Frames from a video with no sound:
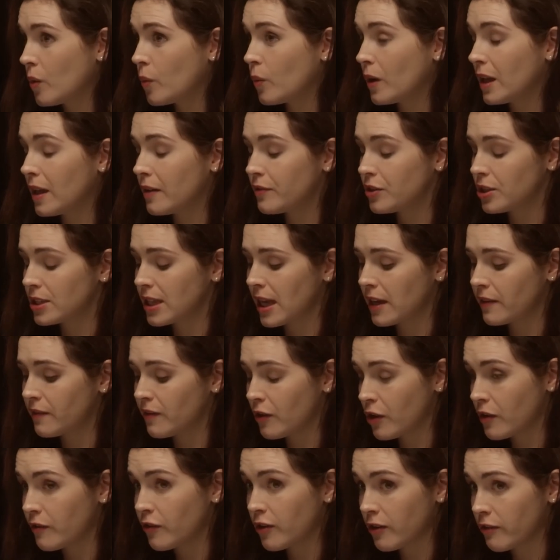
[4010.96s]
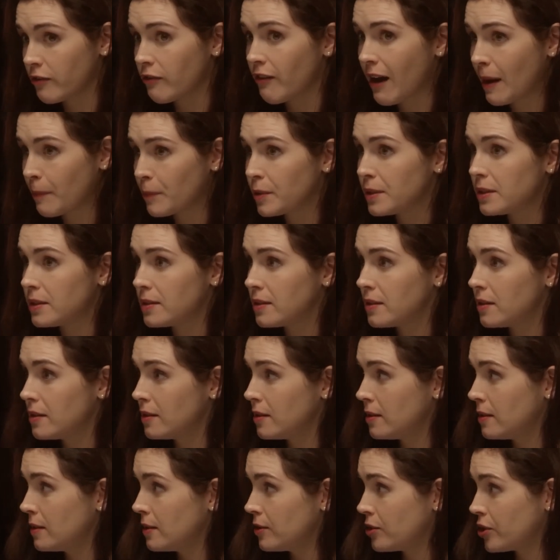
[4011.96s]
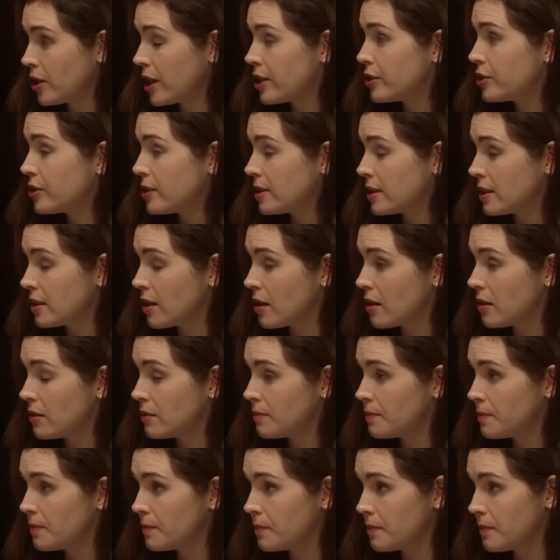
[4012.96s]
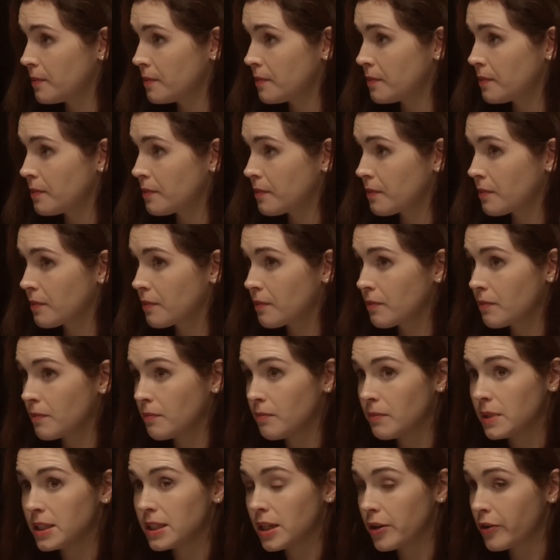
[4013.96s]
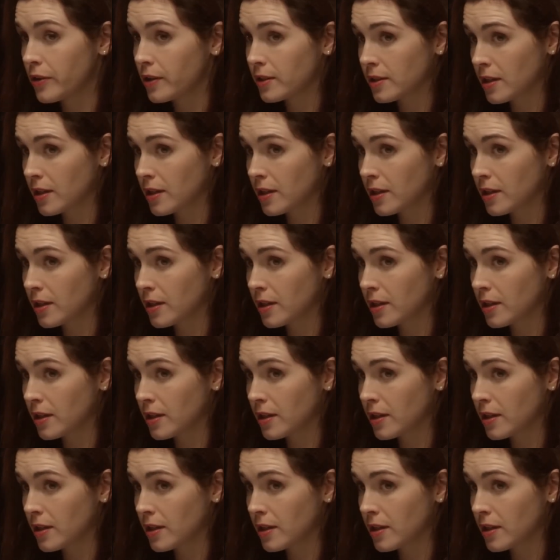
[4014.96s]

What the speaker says: We have just had very, very rapid changes in our material